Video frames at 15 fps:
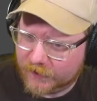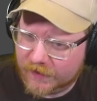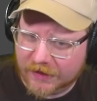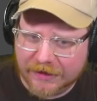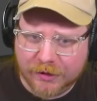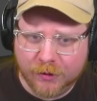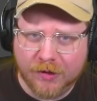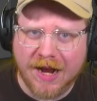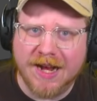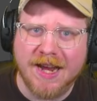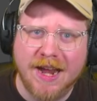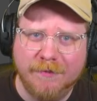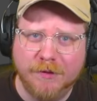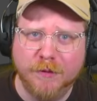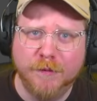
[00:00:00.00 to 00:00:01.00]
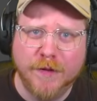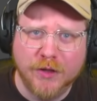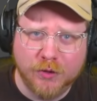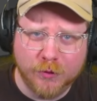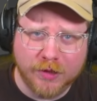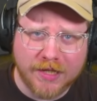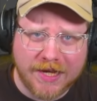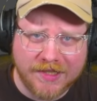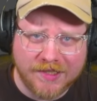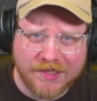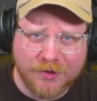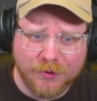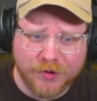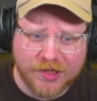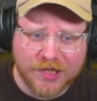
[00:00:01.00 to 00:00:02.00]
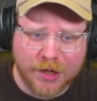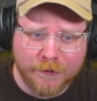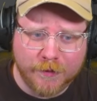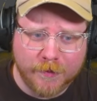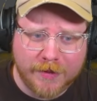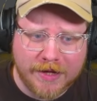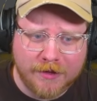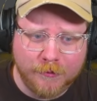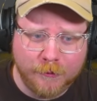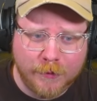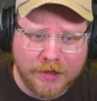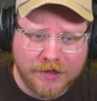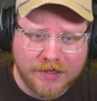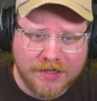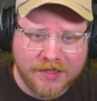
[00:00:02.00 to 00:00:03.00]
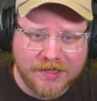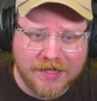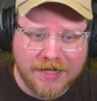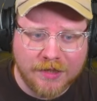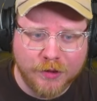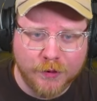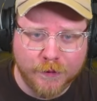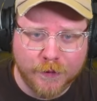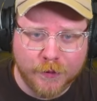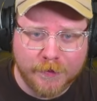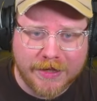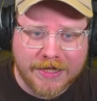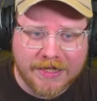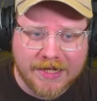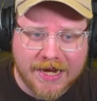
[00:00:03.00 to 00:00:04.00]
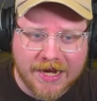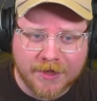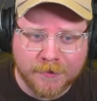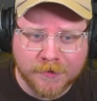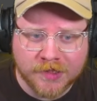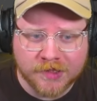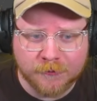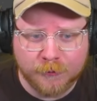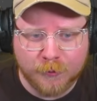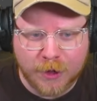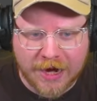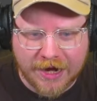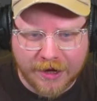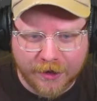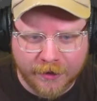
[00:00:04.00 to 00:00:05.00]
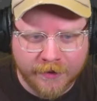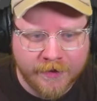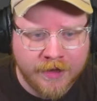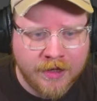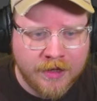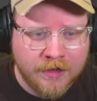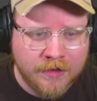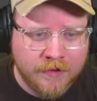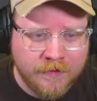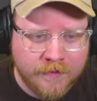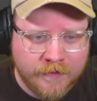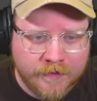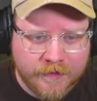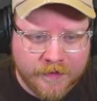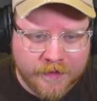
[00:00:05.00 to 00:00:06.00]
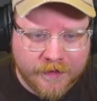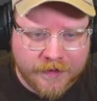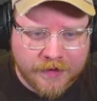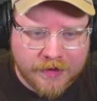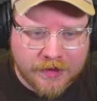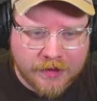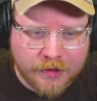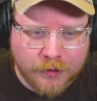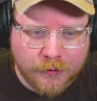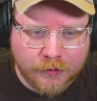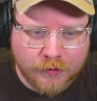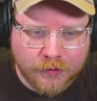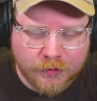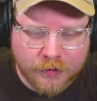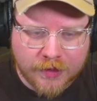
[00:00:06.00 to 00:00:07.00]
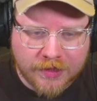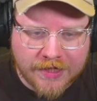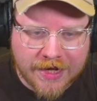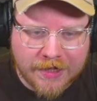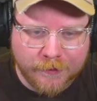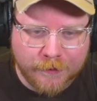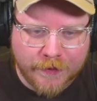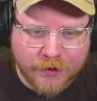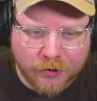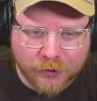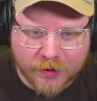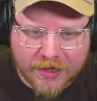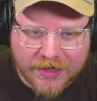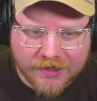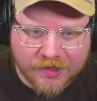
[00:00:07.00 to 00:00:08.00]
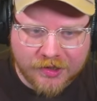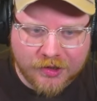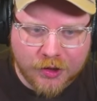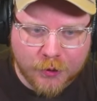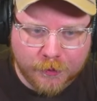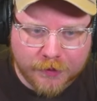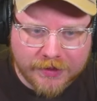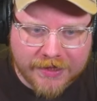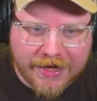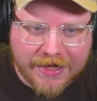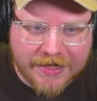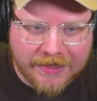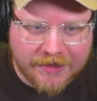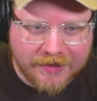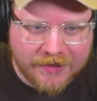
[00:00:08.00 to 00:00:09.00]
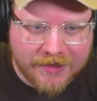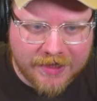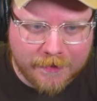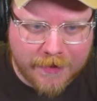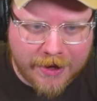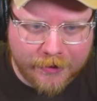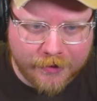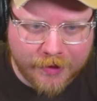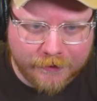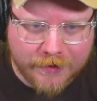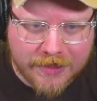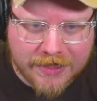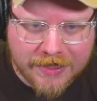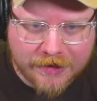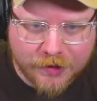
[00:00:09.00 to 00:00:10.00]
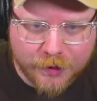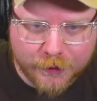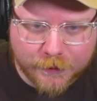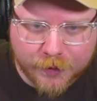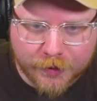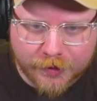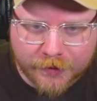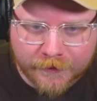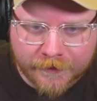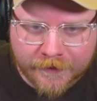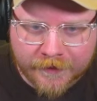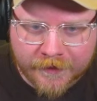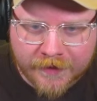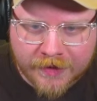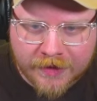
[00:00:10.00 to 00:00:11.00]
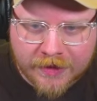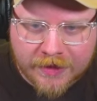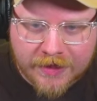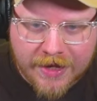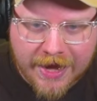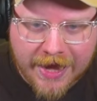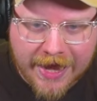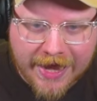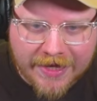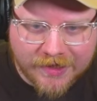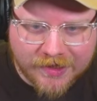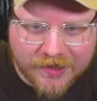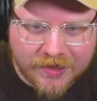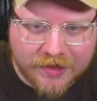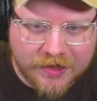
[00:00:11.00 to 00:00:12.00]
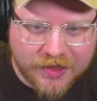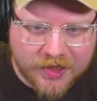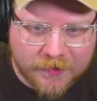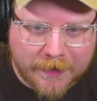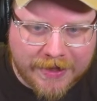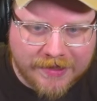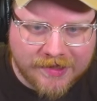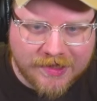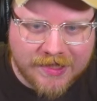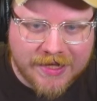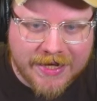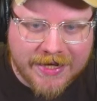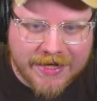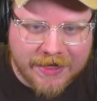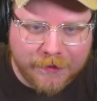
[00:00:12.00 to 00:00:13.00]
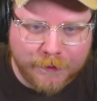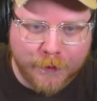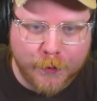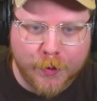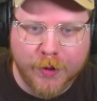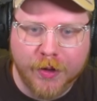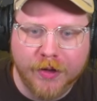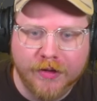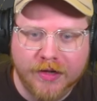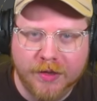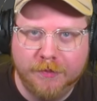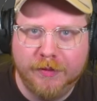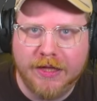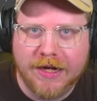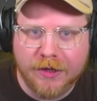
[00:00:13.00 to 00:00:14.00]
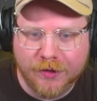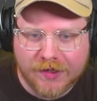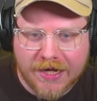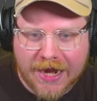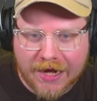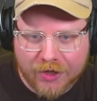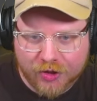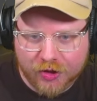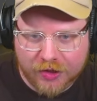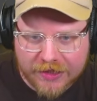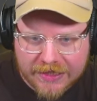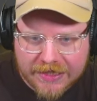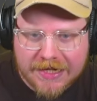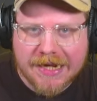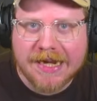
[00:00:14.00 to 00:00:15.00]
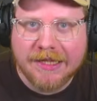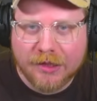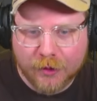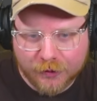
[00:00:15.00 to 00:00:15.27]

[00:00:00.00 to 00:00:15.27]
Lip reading: you kind of have to visualize it yourself a bit with these interval mini games where you can kind of visualize duplicating the amount of the interval as the space needed for the player to actually hit those